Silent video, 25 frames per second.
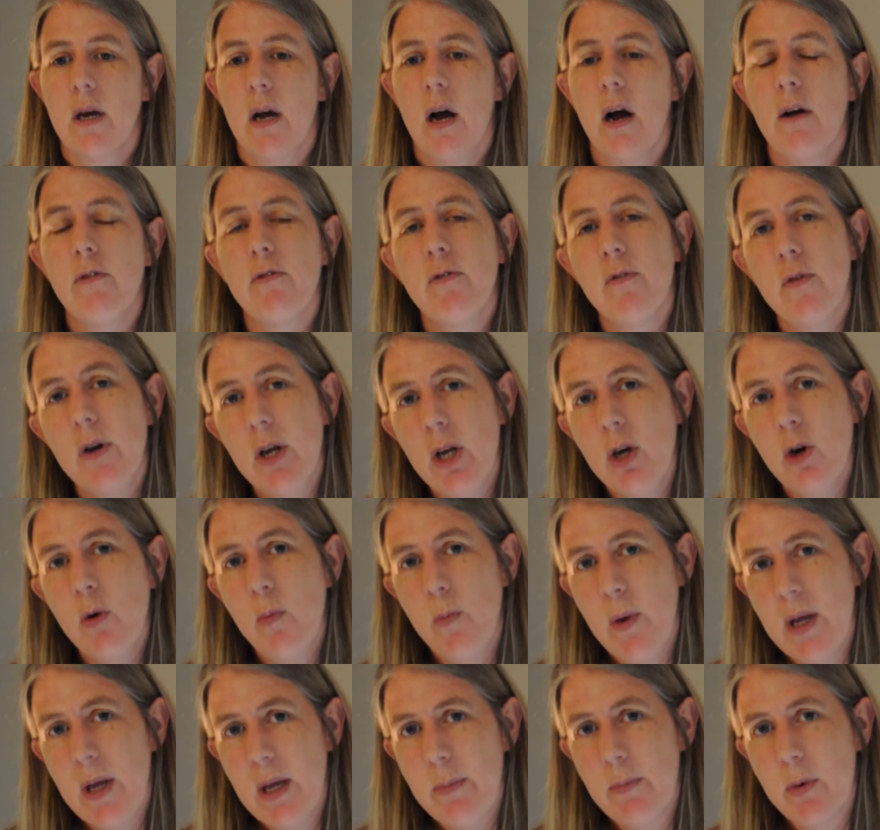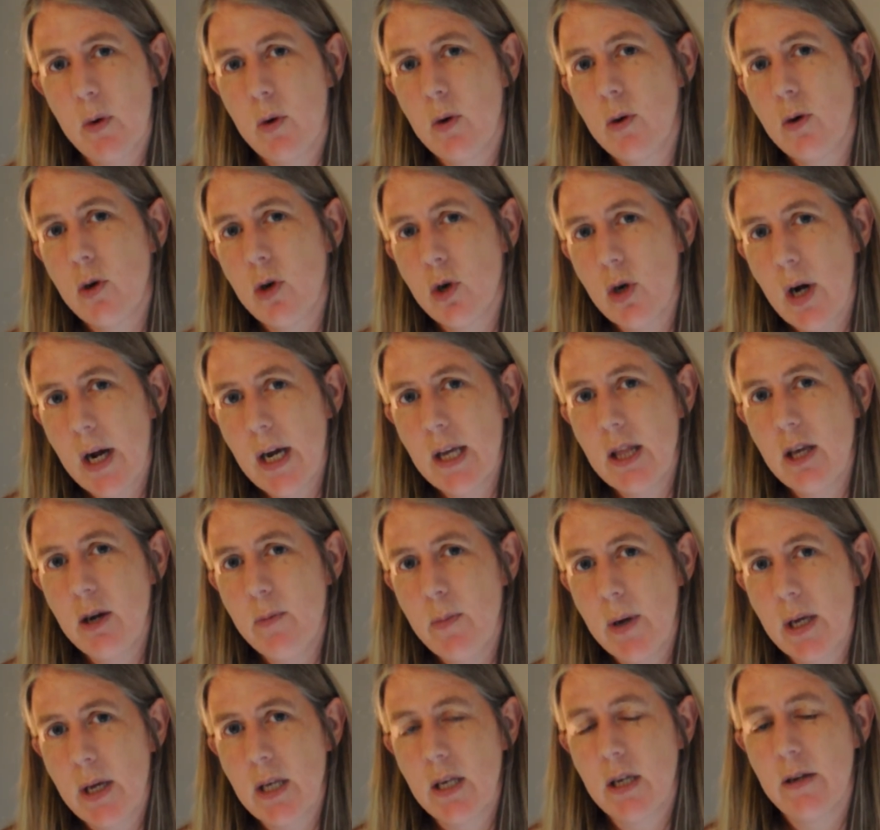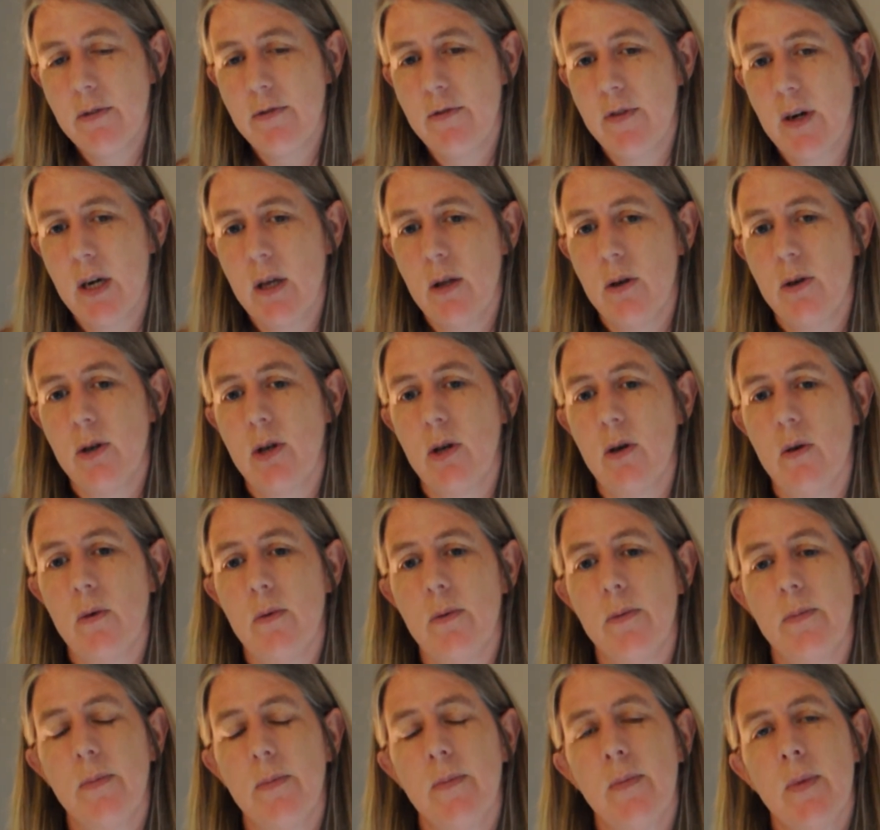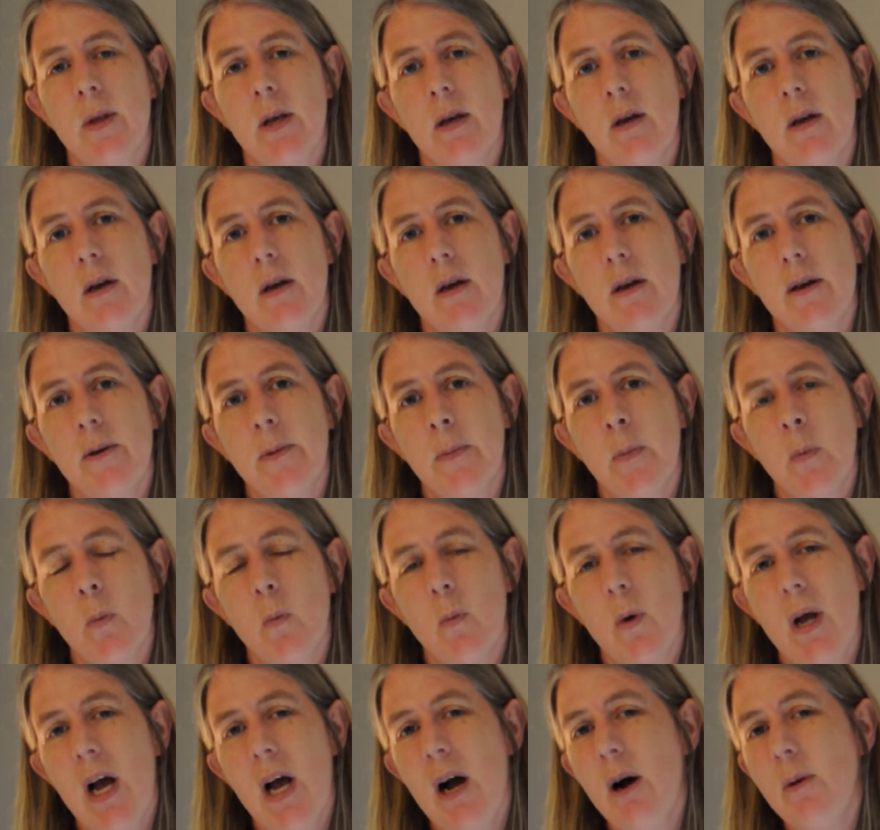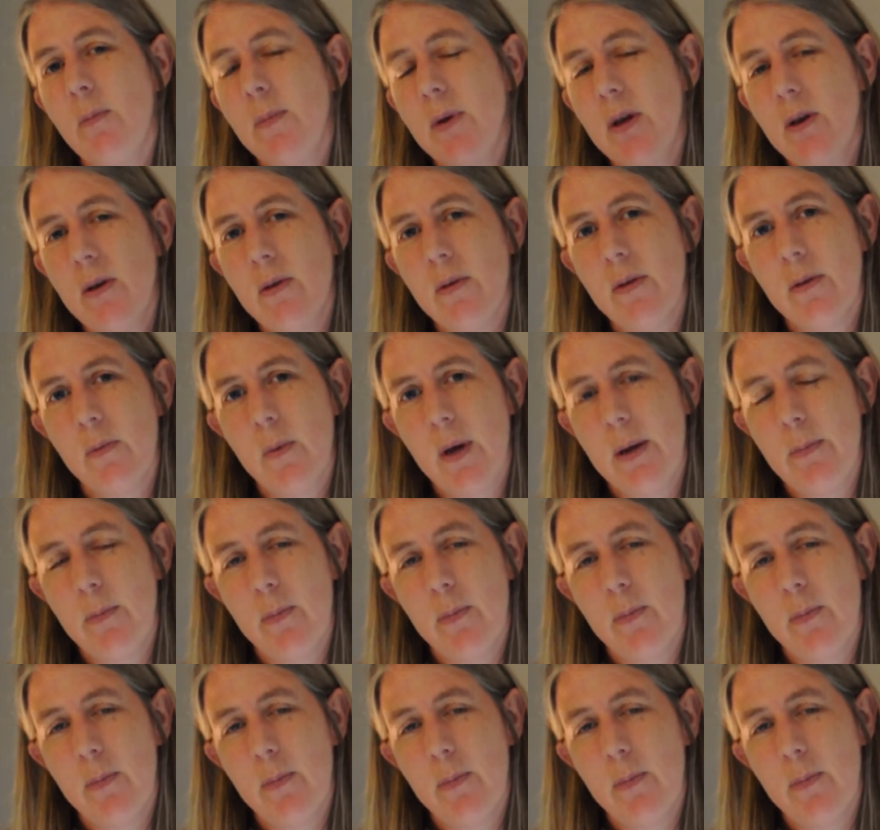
of real people who tried their best to follow you, we